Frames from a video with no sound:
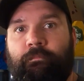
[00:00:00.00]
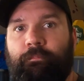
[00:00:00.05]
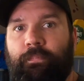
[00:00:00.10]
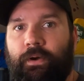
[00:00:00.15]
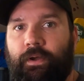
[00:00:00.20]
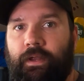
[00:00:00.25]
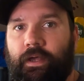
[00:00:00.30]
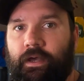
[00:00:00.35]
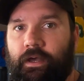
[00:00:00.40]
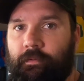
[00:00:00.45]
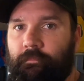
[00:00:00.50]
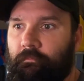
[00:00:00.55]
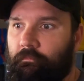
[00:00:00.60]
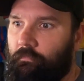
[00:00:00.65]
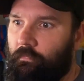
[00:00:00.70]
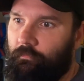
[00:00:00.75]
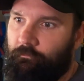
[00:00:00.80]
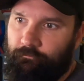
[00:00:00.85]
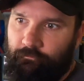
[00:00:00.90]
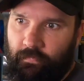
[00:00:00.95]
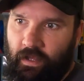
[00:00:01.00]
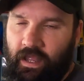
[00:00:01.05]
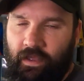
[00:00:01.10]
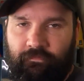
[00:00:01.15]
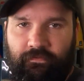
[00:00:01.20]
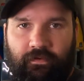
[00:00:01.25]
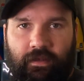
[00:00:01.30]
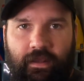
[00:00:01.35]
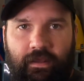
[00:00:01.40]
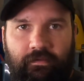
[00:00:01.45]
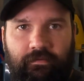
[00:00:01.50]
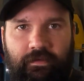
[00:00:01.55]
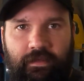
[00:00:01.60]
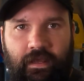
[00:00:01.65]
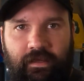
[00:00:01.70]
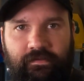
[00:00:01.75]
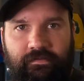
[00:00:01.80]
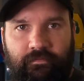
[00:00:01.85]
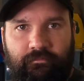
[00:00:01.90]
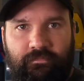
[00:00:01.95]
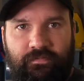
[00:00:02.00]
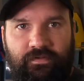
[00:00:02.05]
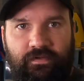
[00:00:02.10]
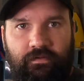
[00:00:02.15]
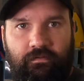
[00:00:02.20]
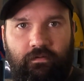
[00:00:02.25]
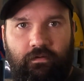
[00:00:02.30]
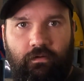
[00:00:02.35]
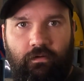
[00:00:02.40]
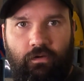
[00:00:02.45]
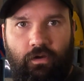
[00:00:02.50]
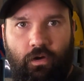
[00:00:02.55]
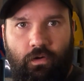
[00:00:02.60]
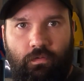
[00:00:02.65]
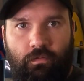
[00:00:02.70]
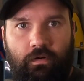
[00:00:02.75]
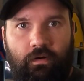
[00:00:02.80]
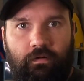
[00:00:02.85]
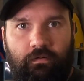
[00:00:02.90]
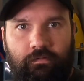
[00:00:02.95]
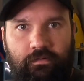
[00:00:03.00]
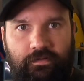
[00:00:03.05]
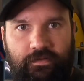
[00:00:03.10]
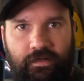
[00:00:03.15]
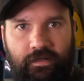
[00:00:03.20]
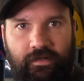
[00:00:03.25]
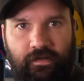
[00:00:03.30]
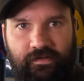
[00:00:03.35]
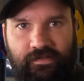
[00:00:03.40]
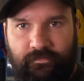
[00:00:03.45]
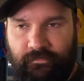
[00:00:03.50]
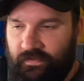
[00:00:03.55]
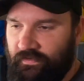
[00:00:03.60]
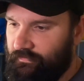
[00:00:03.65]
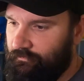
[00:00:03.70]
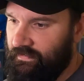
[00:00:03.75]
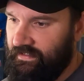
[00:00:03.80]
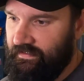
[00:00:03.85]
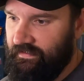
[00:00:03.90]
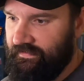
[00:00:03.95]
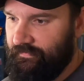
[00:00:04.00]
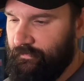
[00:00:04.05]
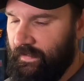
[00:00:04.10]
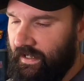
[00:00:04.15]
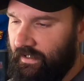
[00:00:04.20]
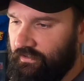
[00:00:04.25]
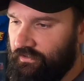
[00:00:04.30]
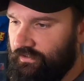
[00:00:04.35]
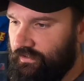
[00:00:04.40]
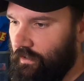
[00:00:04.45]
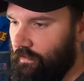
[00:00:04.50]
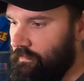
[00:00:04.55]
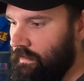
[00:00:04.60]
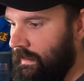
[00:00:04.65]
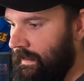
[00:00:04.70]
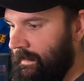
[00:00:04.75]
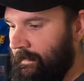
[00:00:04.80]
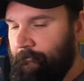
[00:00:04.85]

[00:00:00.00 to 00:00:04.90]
but I have to let the items go to the customers, be dispatched, so